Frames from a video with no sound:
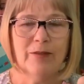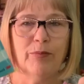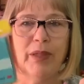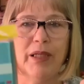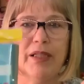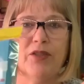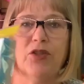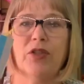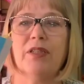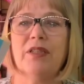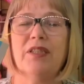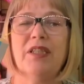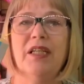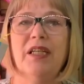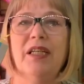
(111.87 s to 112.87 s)
but as you can
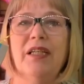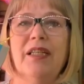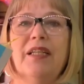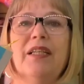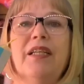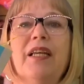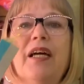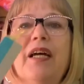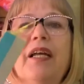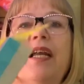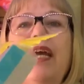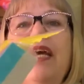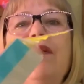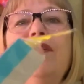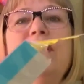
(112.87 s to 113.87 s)
see, they did not
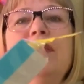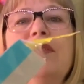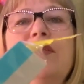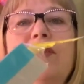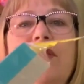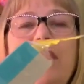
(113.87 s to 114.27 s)
have it, so